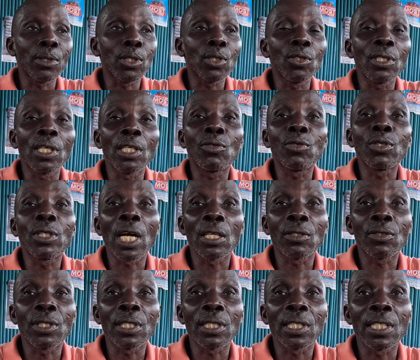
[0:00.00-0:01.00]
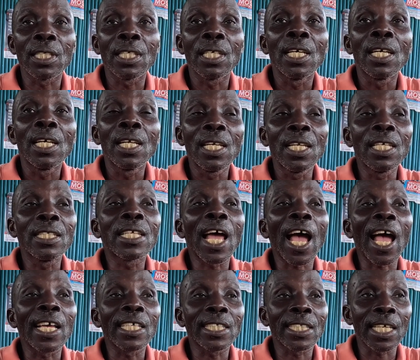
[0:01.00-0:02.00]
between the two countries,
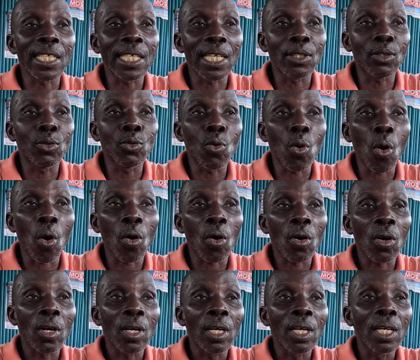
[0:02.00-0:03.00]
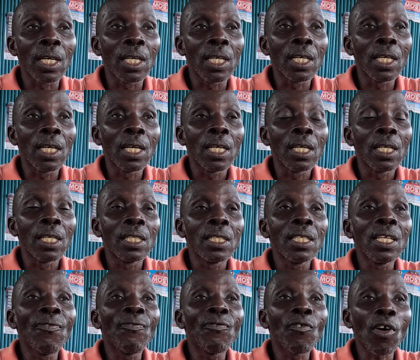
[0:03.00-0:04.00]
later extended to war.
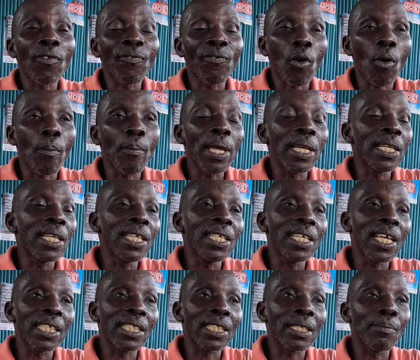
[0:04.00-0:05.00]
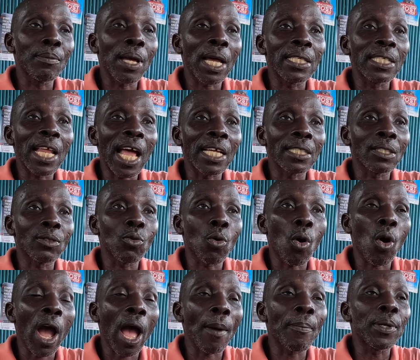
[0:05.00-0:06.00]
They fought for many years, but that
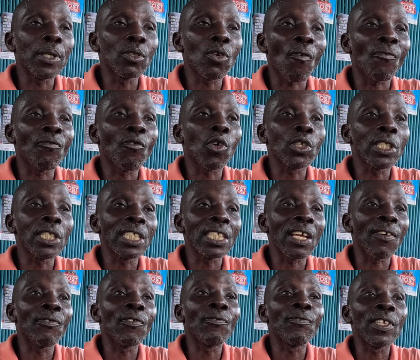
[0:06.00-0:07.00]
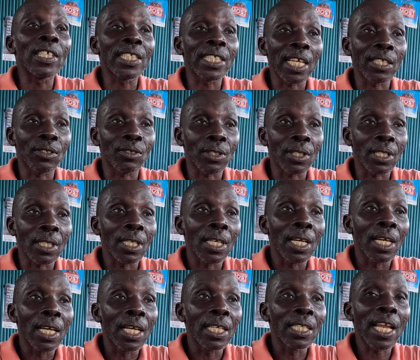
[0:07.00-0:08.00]
war happened on 14th and 15th century.
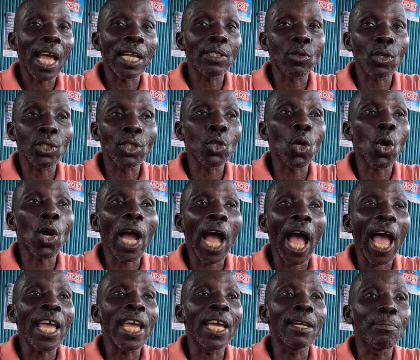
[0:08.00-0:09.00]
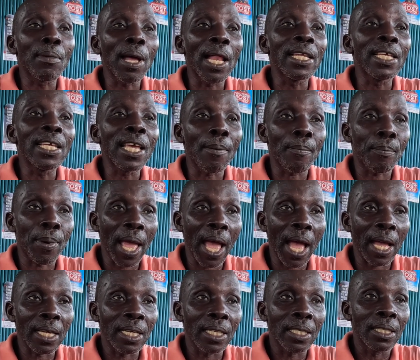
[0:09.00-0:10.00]
That was Songhai and Mali Empire.
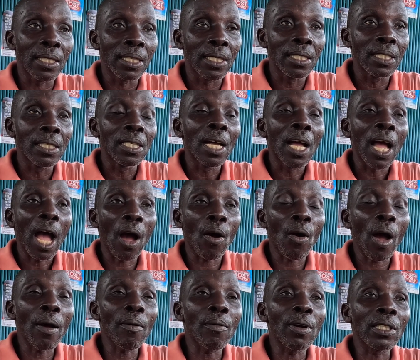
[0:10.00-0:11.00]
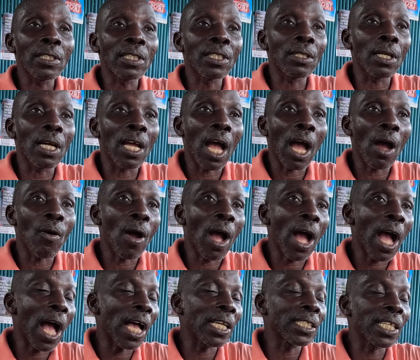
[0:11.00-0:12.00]
Our
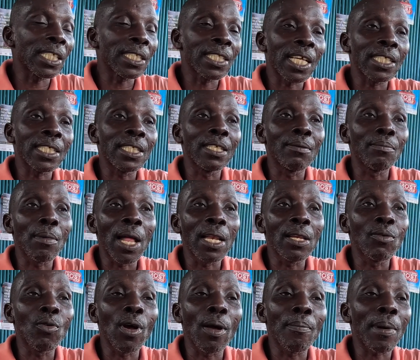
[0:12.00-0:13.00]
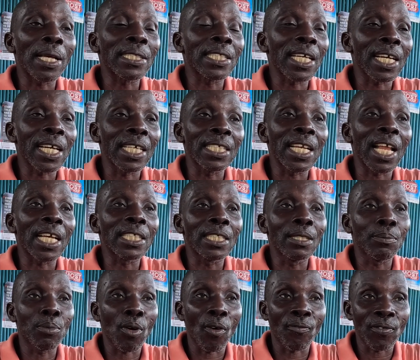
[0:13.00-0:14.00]
ancestors in Mali were massacred like
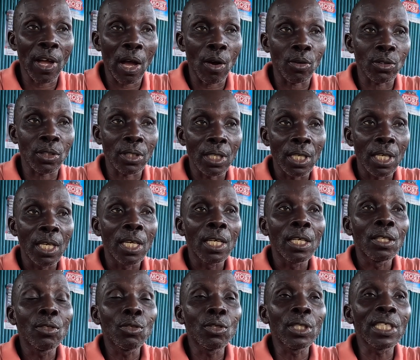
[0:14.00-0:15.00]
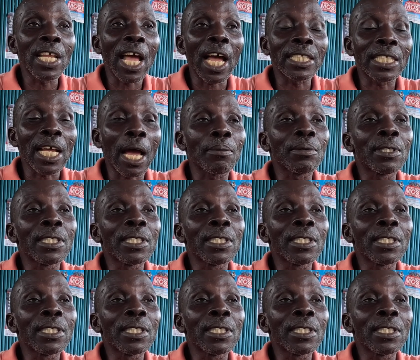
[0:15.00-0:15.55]
sheep or fowls. During that time,